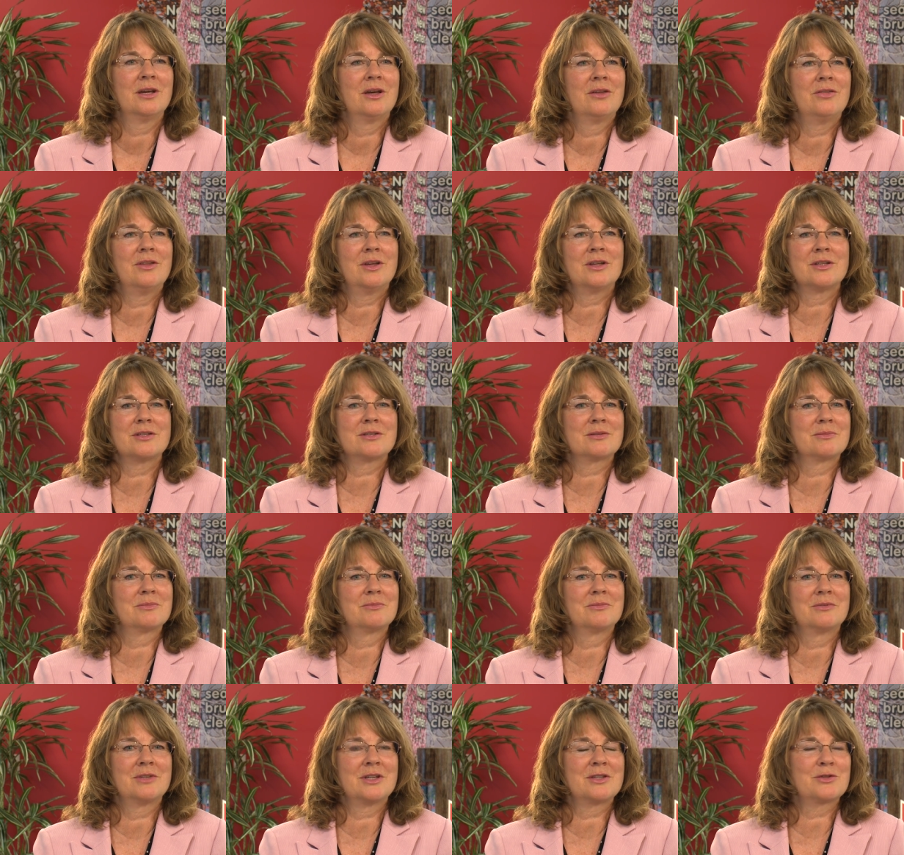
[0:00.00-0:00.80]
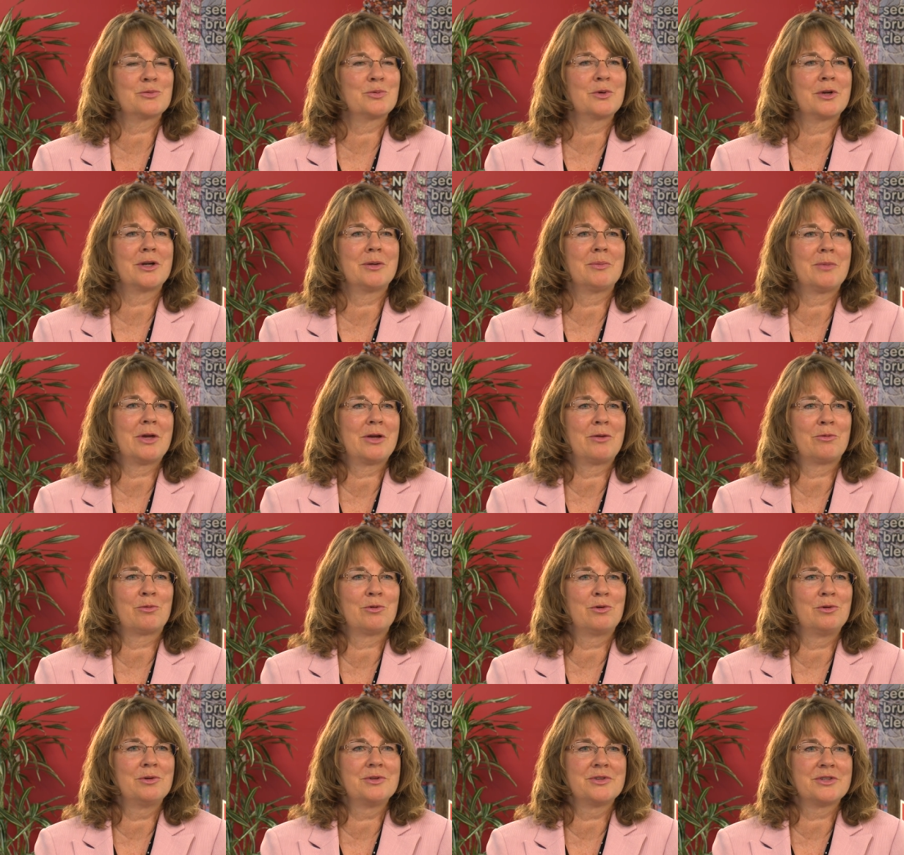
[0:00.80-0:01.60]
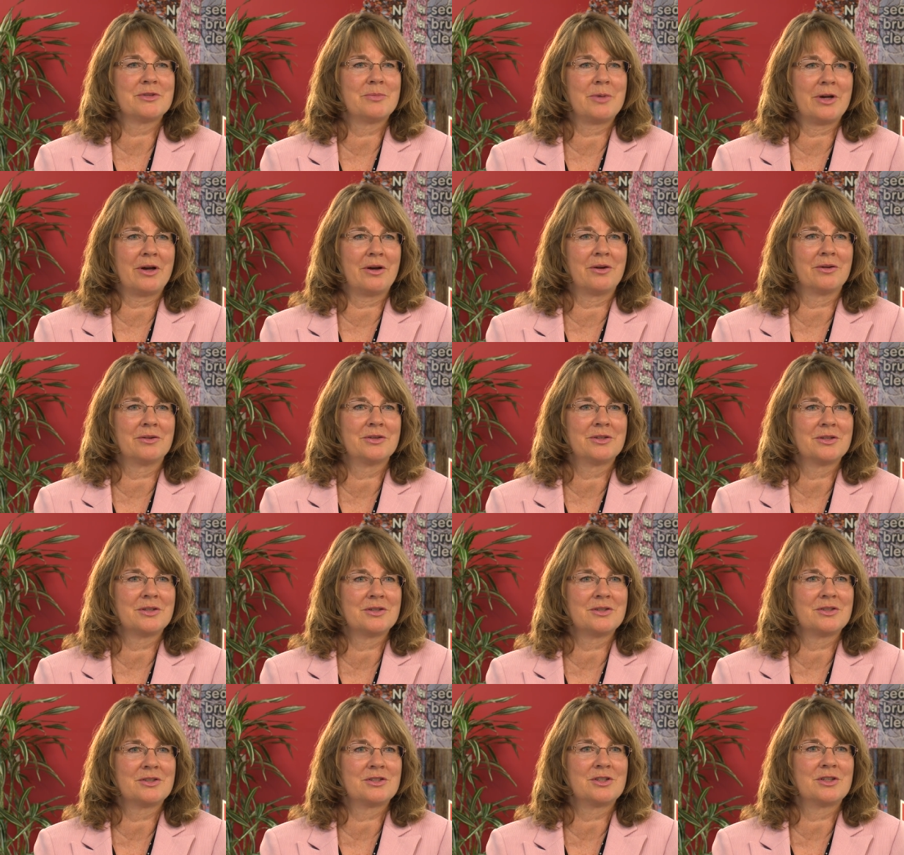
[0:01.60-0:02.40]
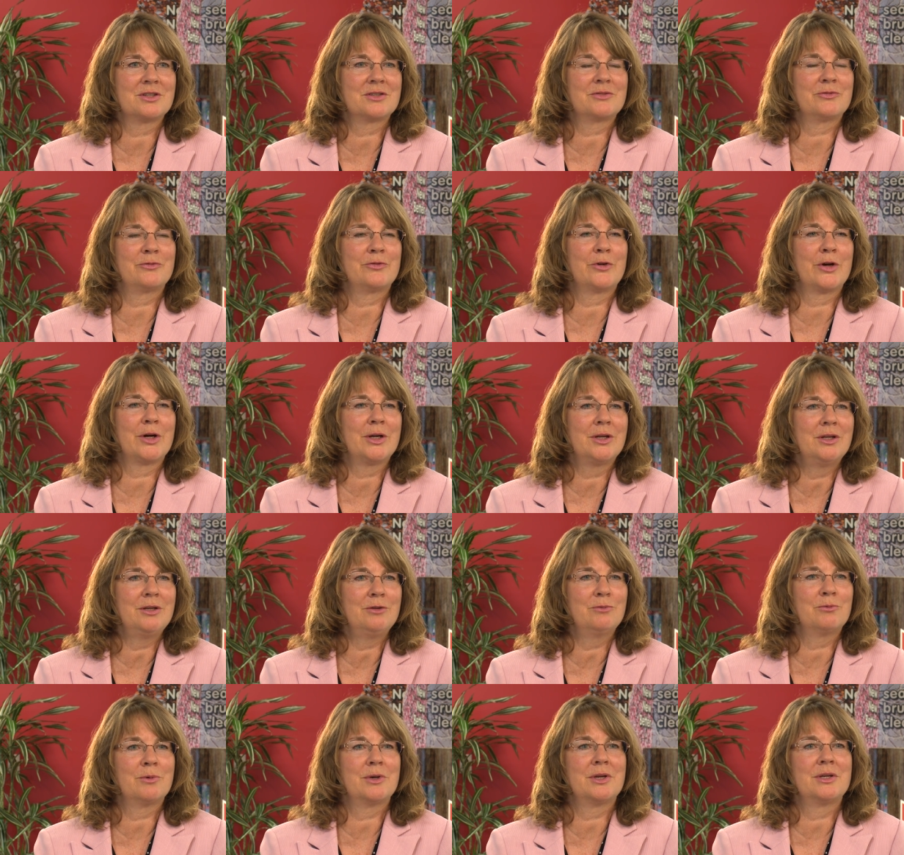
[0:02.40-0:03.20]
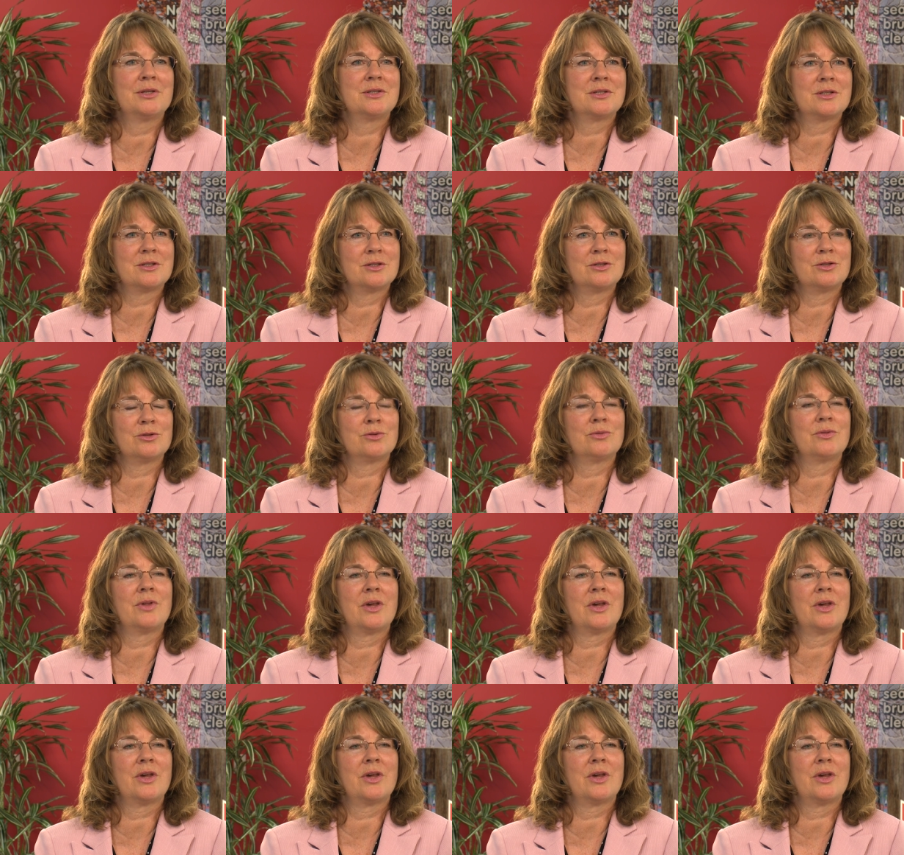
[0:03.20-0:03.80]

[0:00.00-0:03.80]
And that's, that's what my role's about, is just finding ways to do